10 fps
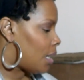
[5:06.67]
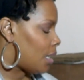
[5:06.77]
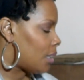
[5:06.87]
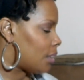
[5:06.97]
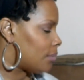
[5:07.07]

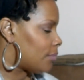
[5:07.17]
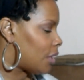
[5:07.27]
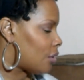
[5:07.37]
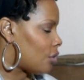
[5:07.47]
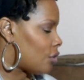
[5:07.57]
um,
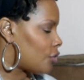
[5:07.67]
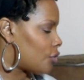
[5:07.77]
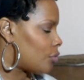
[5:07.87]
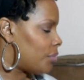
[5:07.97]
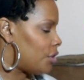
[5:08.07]
I'll
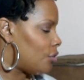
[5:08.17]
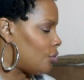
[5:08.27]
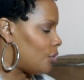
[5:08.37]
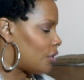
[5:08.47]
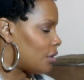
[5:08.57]
also be
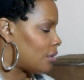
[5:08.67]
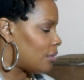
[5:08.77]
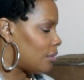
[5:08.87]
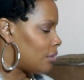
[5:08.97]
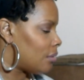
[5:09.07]

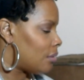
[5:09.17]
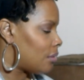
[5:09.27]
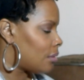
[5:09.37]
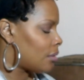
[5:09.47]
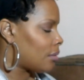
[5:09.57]
using
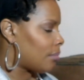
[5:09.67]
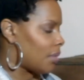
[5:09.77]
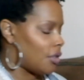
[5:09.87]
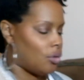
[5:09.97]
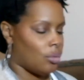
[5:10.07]

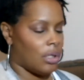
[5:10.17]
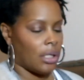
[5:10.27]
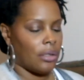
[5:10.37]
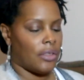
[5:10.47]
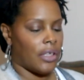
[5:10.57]
my two
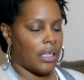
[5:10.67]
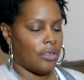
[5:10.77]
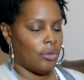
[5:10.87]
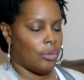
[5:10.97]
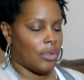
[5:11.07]
color
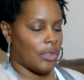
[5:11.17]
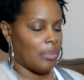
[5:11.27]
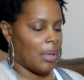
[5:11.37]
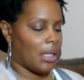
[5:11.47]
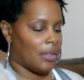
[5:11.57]
tattoos as
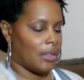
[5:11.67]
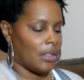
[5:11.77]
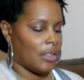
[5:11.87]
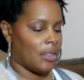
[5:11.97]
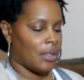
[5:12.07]

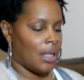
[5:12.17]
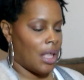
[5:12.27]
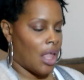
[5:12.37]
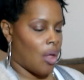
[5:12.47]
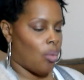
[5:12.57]
bases
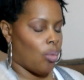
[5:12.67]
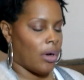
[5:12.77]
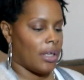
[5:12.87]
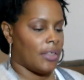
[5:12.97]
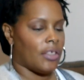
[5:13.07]

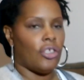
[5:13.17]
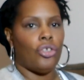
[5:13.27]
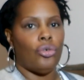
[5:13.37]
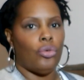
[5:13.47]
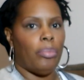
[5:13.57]
one is in
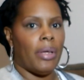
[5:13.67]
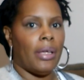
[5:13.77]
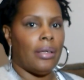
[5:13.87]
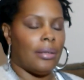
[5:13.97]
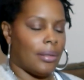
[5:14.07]
nude
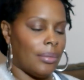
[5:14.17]
pink